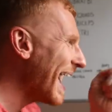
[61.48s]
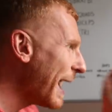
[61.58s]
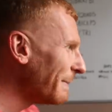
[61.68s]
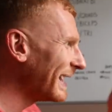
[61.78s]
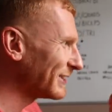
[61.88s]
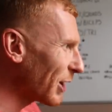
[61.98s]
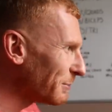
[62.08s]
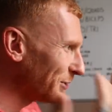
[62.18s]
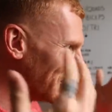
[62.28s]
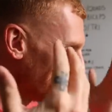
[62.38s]

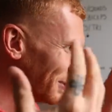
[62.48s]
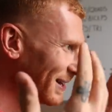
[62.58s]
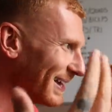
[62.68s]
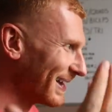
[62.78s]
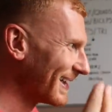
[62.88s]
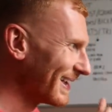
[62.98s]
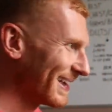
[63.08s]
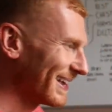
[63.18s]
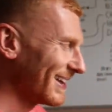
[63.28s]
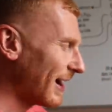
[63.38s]
M-A-W.
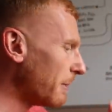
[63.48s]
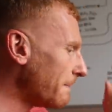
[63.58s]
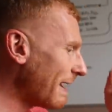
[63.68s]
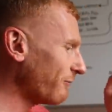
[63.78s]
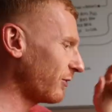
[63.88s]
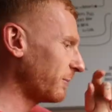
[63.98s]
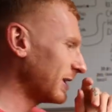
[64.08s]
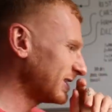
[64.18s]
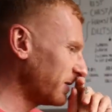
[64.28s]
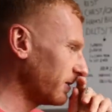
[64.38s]
I'm a maverick when
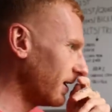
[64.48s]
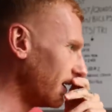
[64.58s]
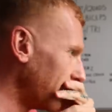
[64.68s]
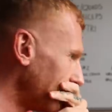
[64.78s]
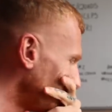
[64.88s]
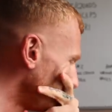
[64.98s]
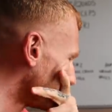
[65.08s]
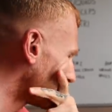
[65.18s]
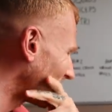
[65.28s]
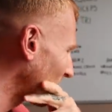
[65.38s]
I tell you.
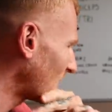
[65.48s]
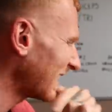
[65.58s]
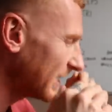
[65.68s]
When I